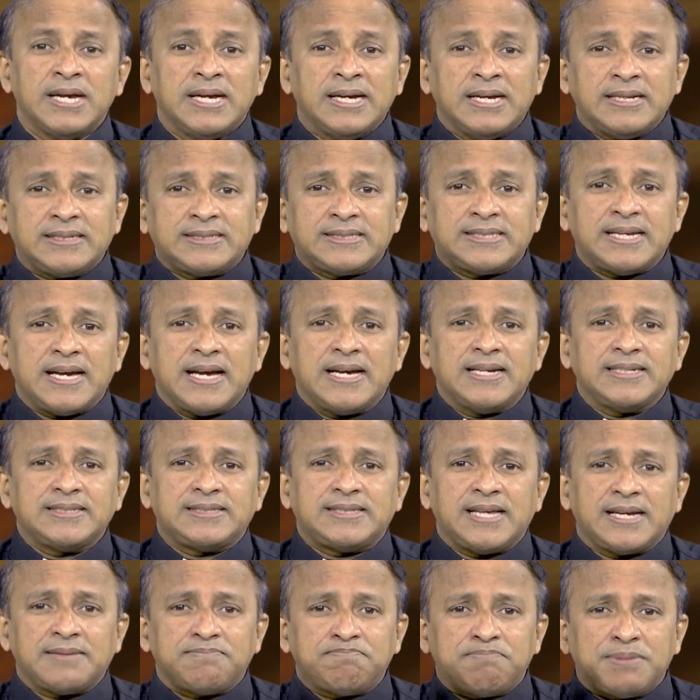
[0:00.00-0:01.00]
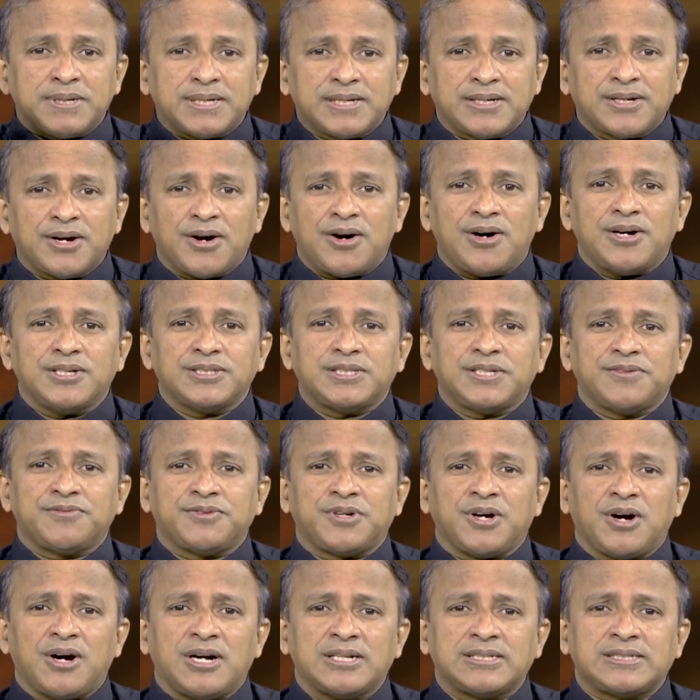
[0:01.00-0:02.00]
It says that because
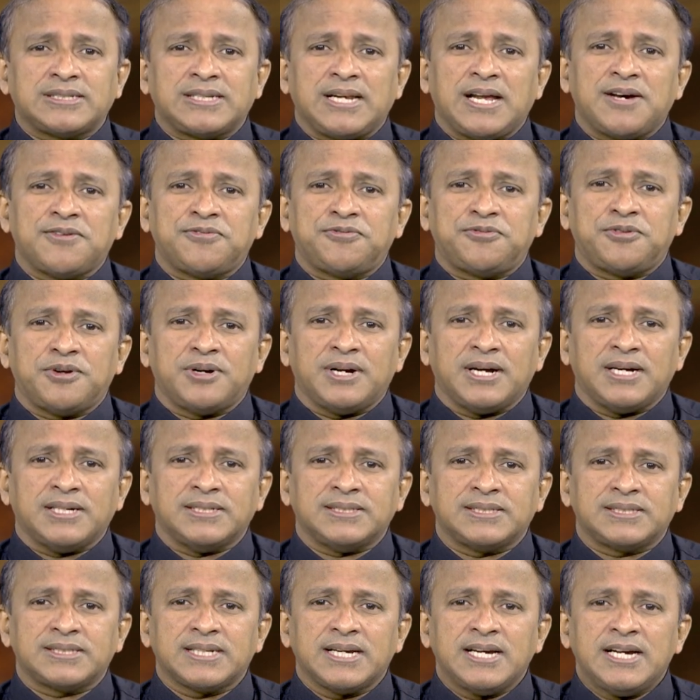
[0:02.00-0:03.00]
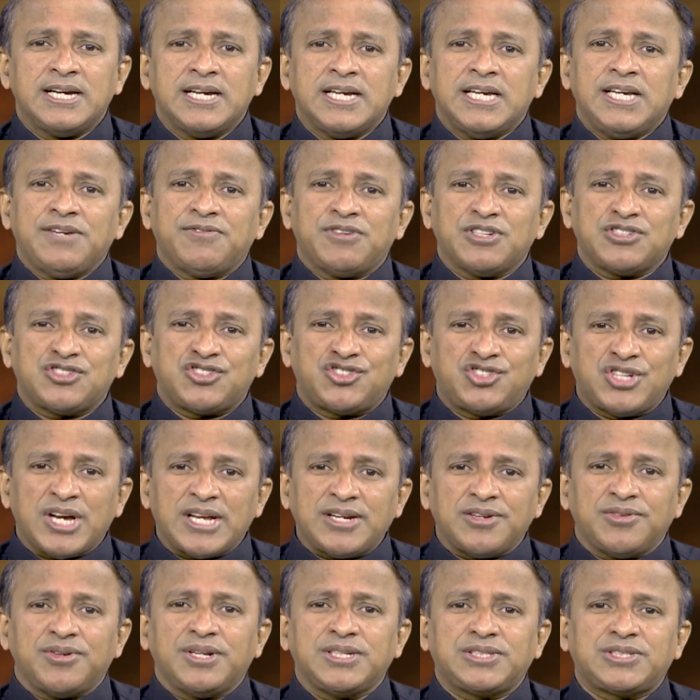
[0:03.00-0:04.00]
of God's love for us, He was
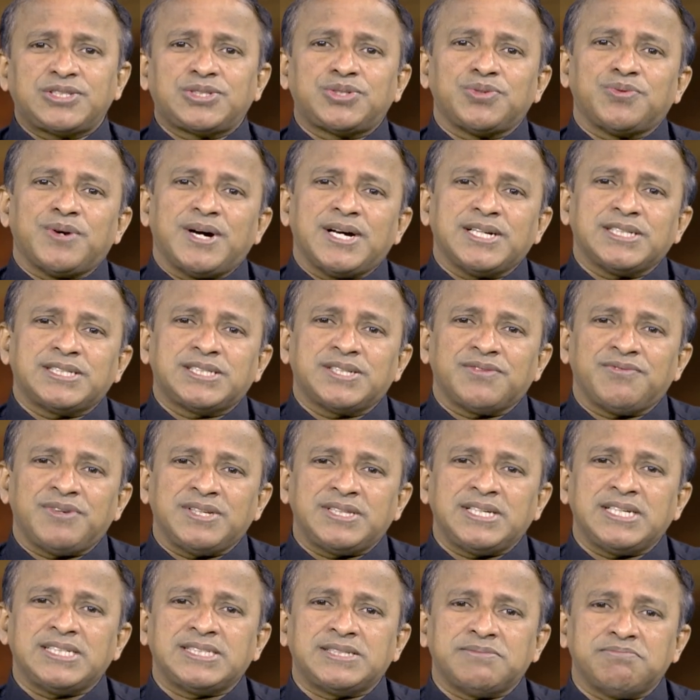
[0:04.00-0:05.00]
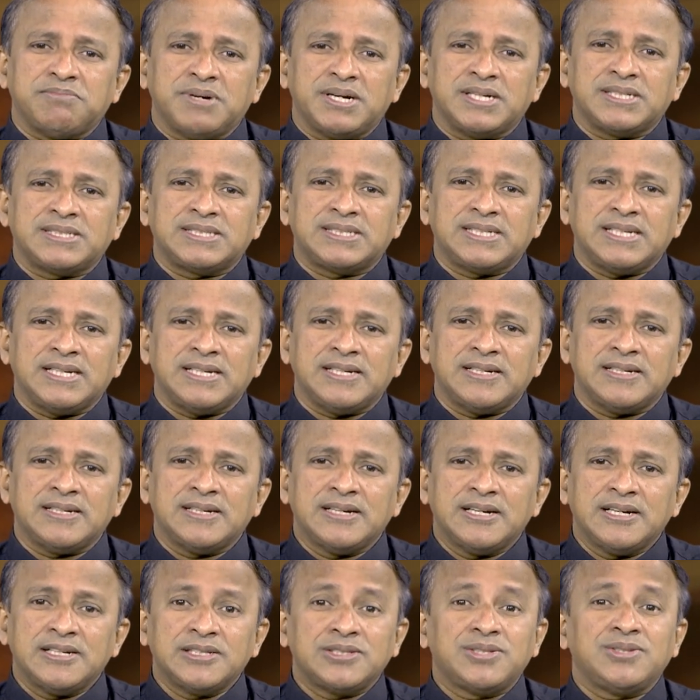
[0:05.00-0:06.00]
generous to us with His mercy
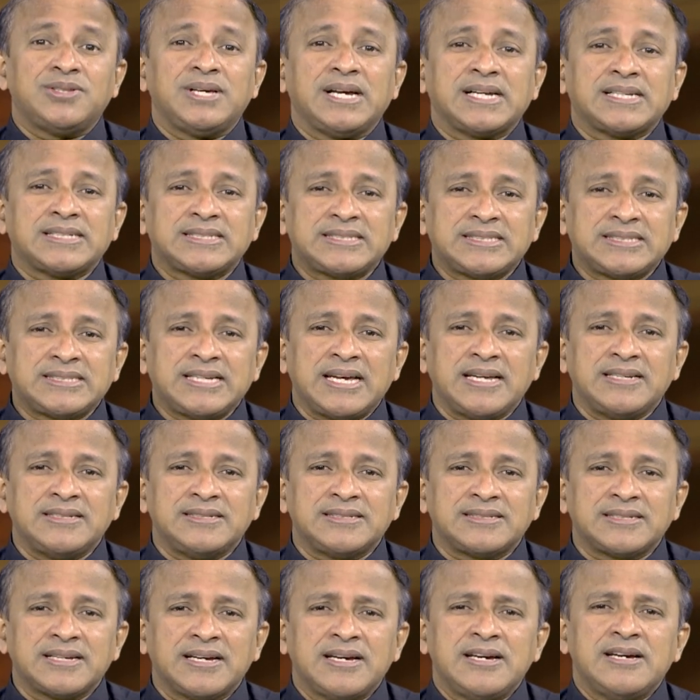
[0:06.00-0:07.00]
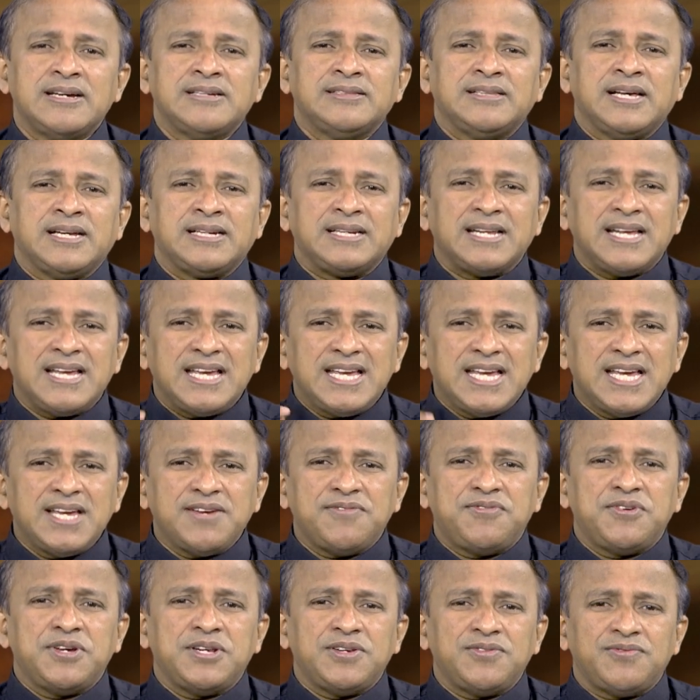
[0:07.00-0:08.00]
to the extent that
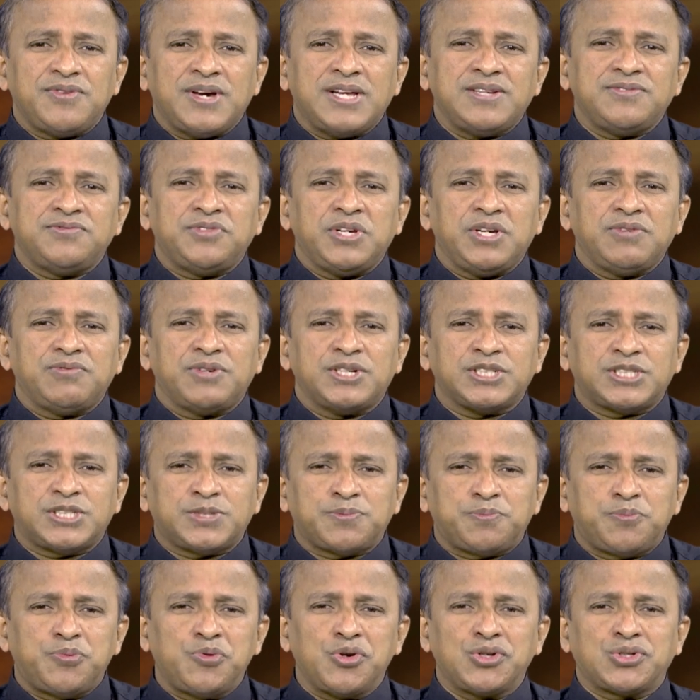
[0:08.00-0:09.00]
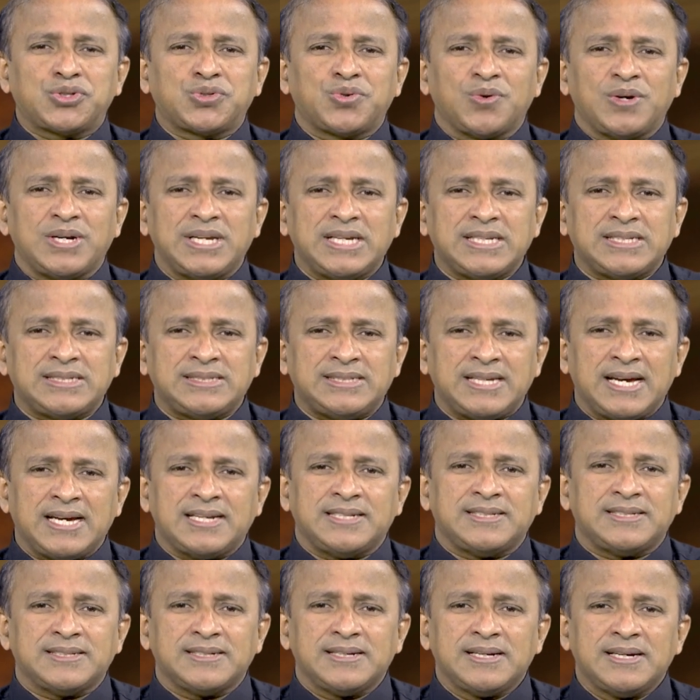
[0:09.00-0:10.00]
even when we were spiritually
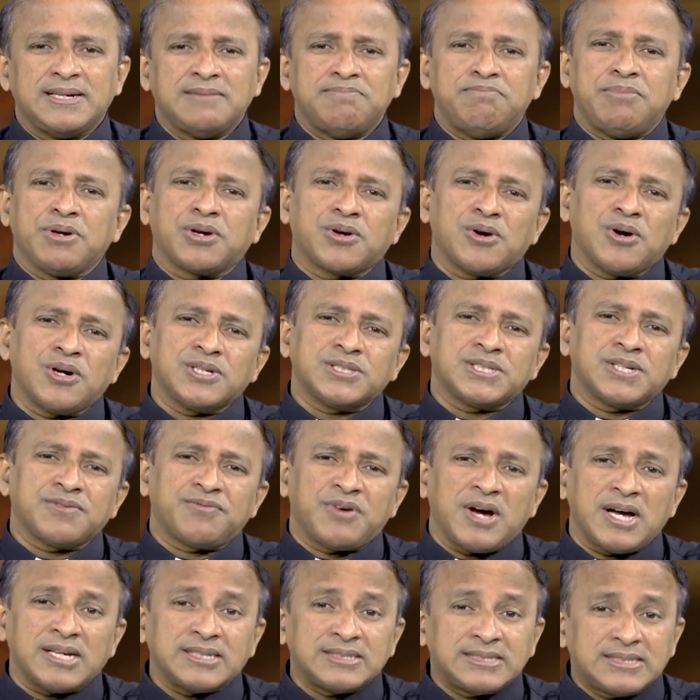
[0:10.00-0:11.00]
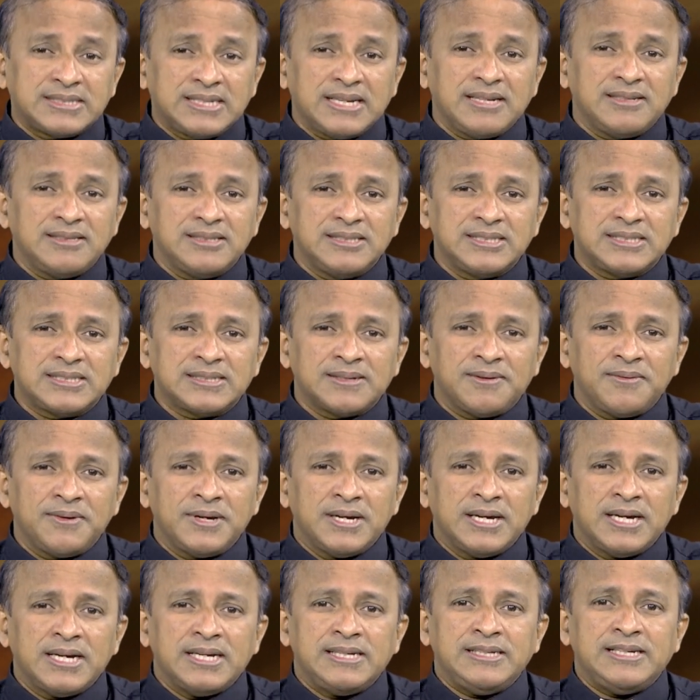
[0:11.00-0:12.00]
dead because of our sins,
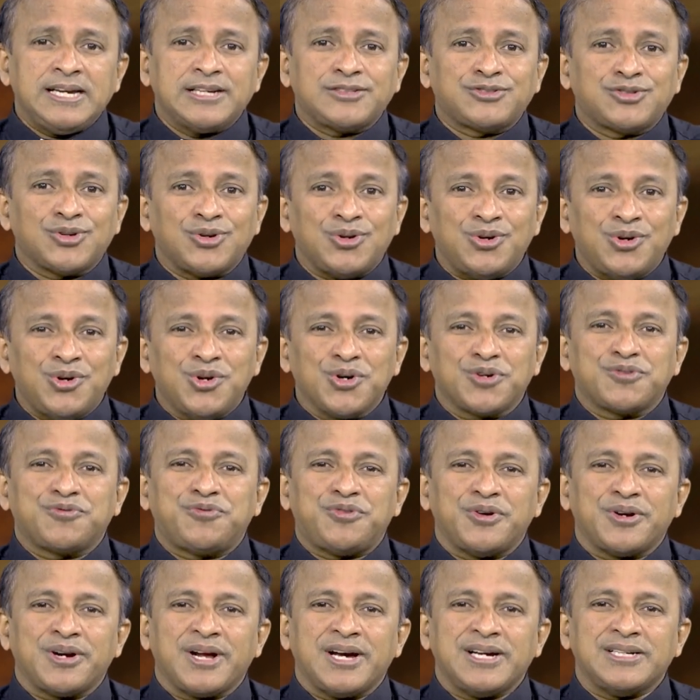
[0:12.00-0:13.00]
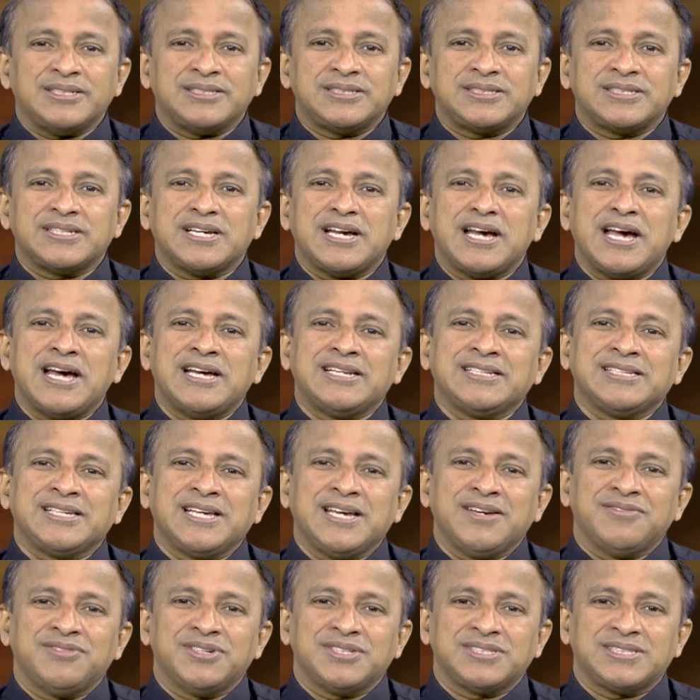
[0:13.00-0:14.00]
He had to look for us and
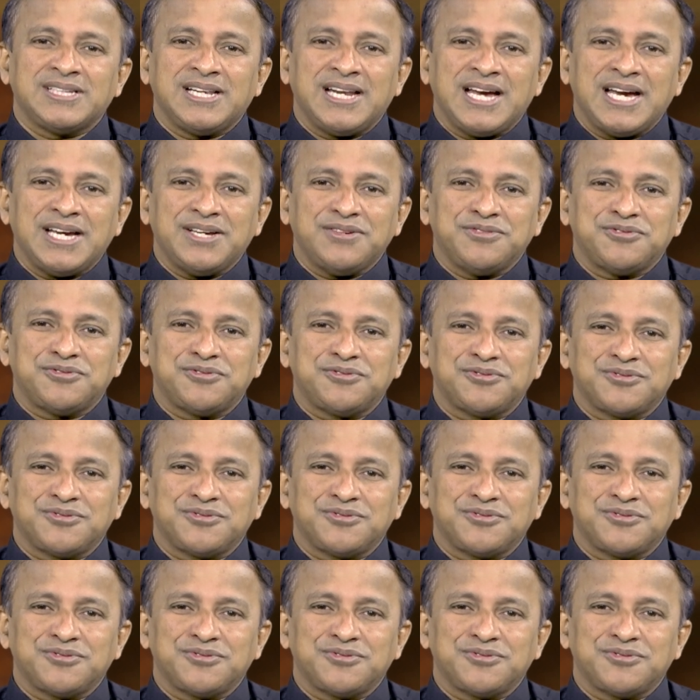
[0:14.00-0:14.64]
gave us life.